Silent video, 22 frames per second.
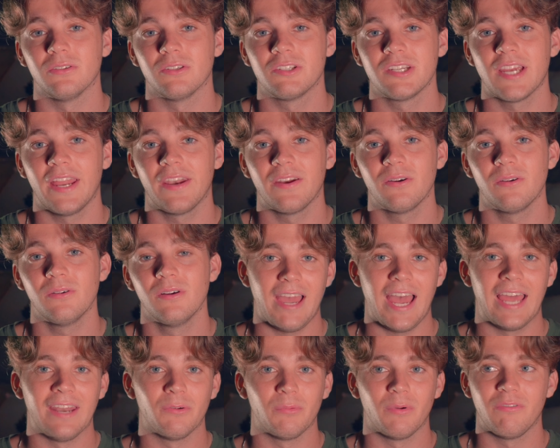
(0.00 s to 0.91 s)
your channel,
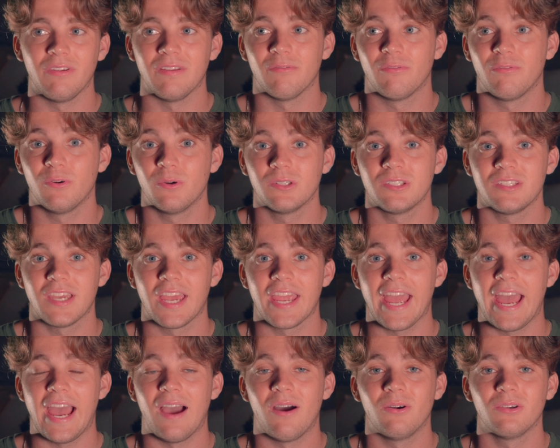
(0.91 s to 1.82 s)
and within
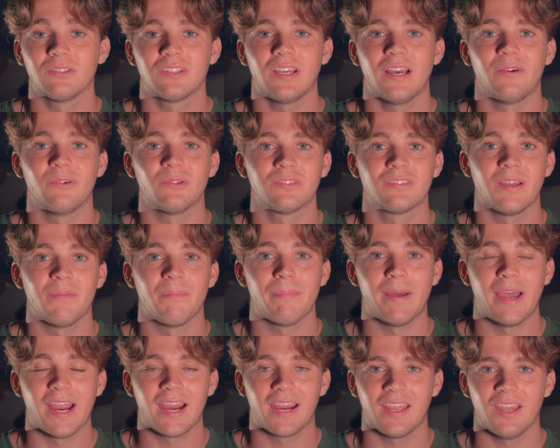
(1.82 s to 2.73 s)
48 hours, I will send
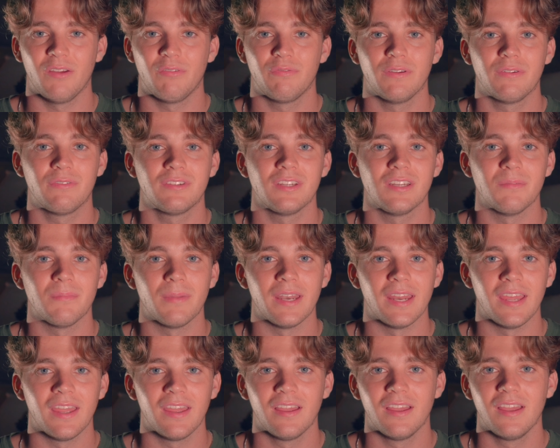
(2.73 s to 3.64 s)
back a
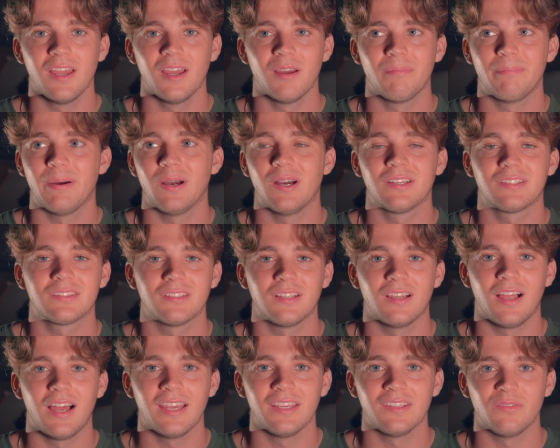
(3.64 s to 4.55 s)
15-minute
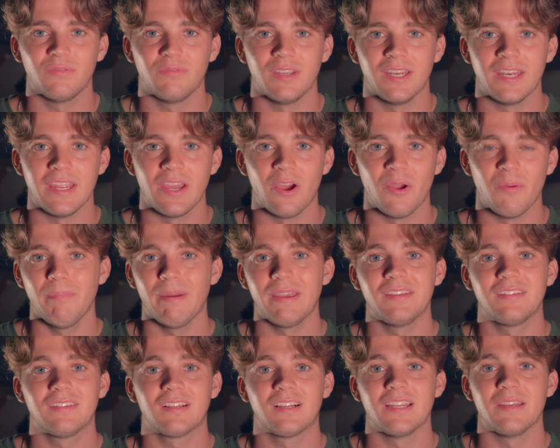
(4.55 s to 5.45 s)
personalized video
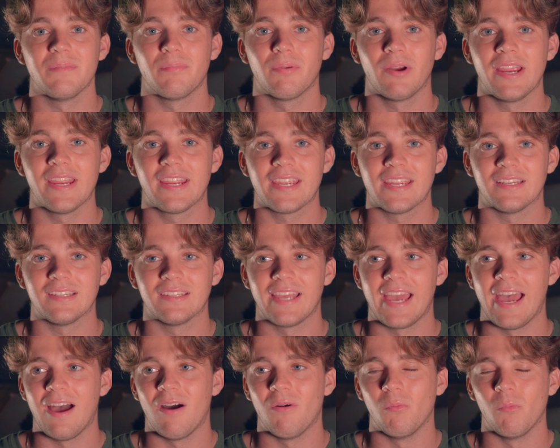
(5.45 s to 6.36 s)
basically breaking
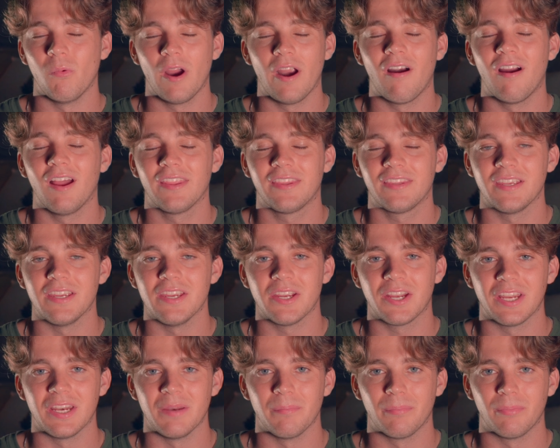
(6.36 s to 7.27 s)
down where I think you
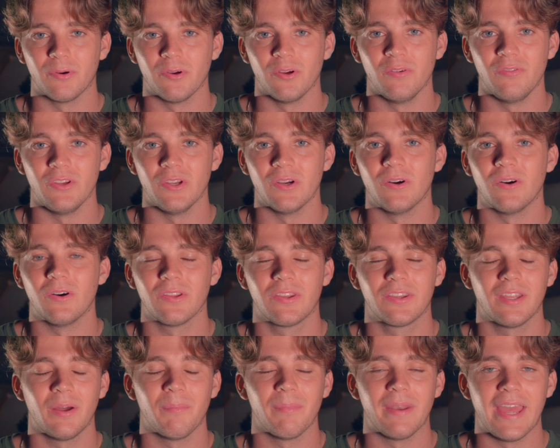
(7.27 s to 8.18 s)
can improve your
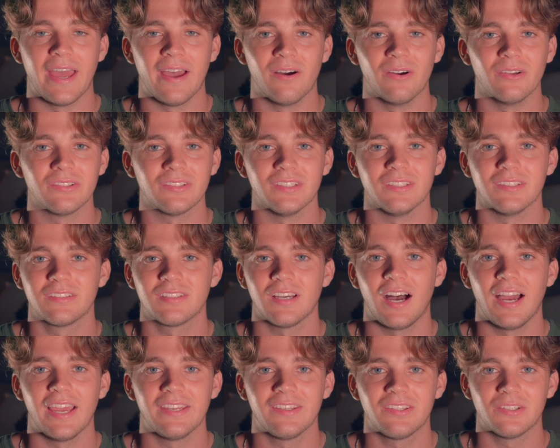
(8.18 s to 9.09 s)
thumbnails and
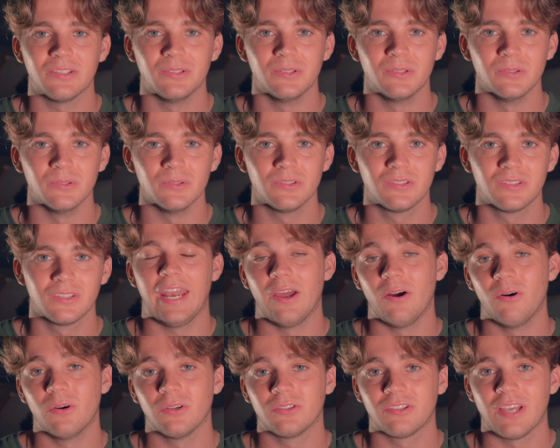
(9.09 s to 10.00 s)
titles. And
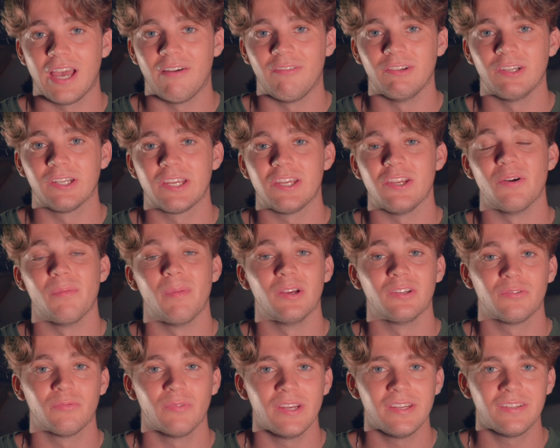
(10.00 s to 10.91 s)
I'll also have a look at your
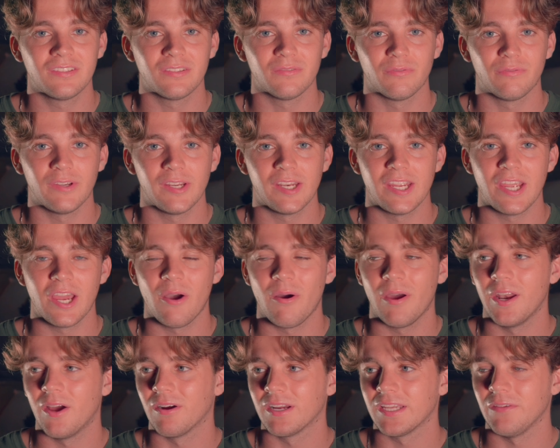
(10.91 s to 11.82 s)
most recent video,
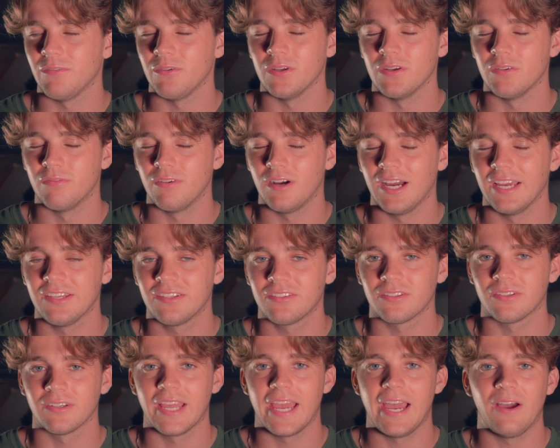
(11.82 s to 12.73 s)
and I'll give you
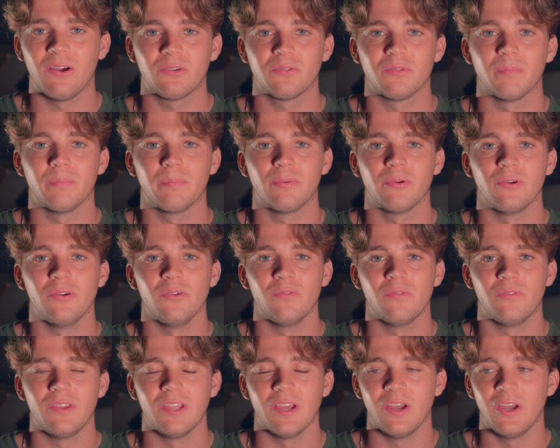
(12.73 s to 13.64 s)
advice on how to
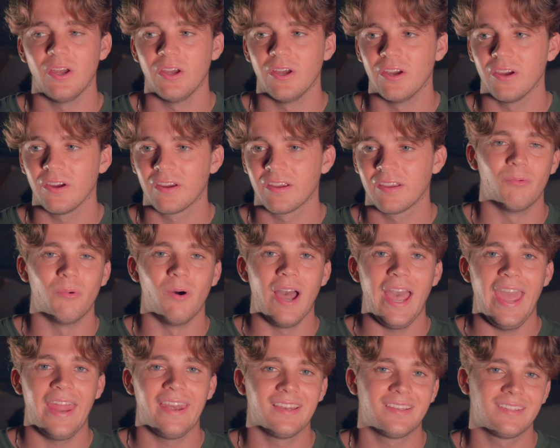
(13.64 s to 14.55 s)
improve the hook, what
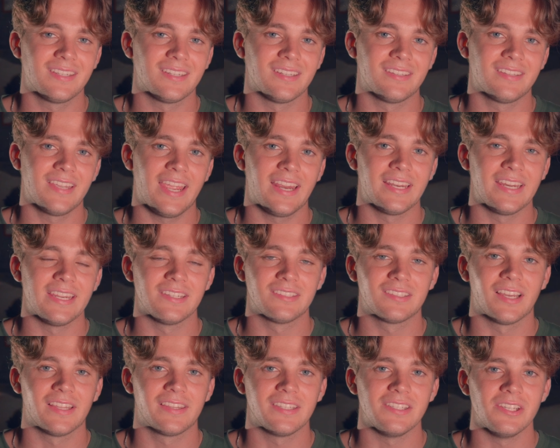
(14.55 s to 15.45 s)
editing
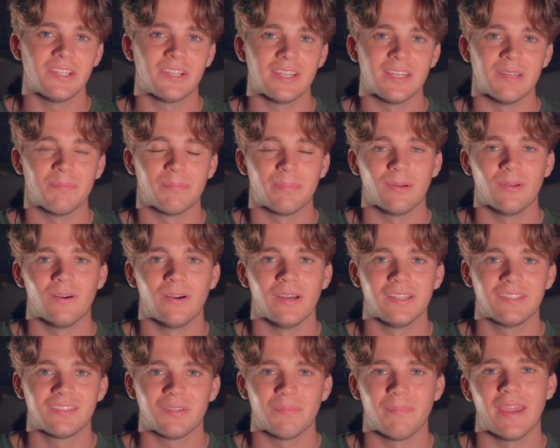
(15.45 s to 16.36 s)
techniques I think you could
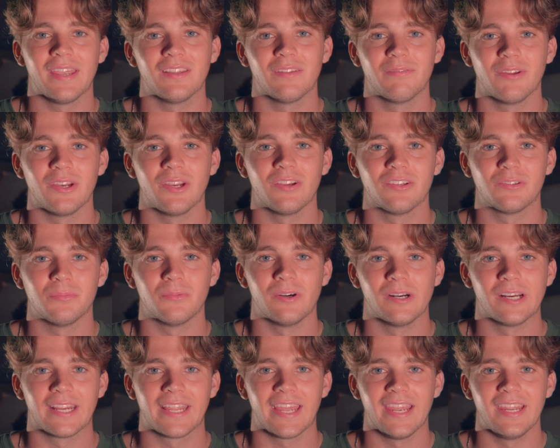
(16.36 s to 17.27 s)
employ to make the videos
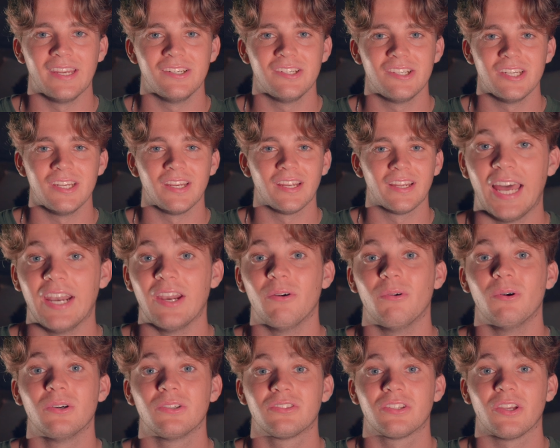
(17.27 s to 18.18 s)
more engaging. And I'll
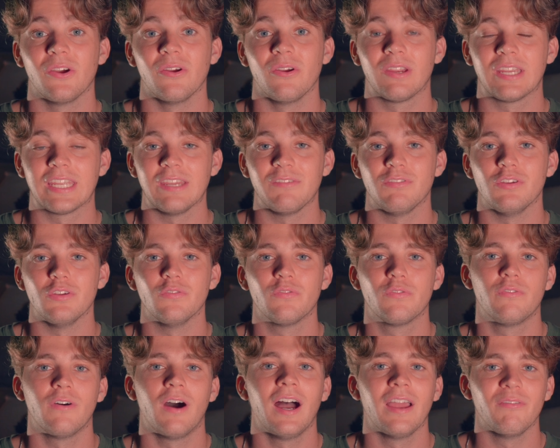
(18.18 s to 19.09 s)
also give you
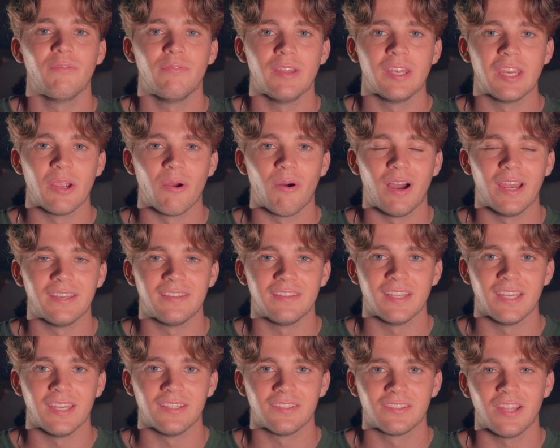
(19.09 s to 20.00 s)
5 video
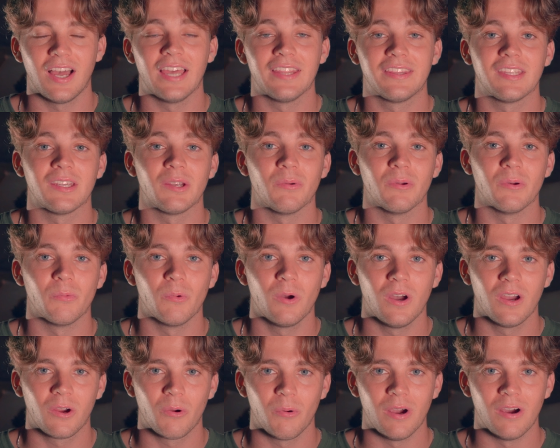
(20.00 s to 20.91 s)
ideas that I think would
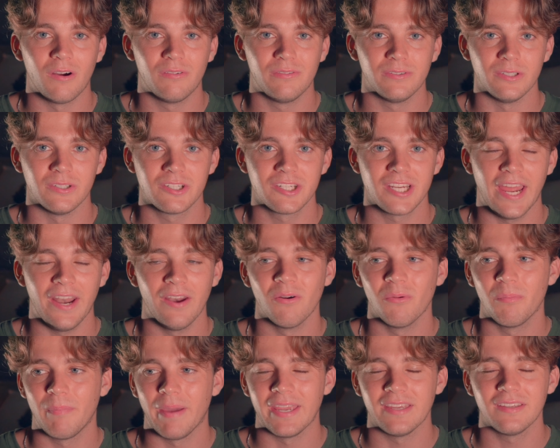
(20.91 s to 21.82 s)
work well for your
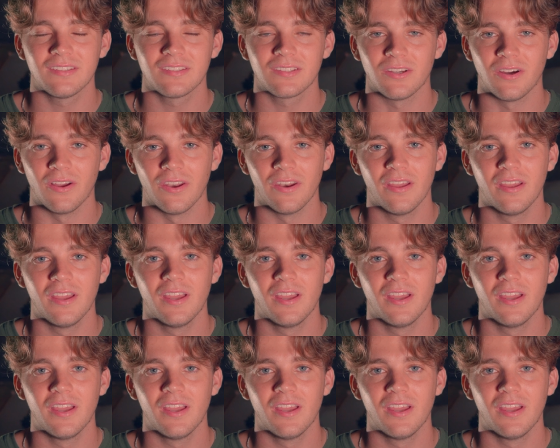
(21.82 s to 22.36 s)
channel based on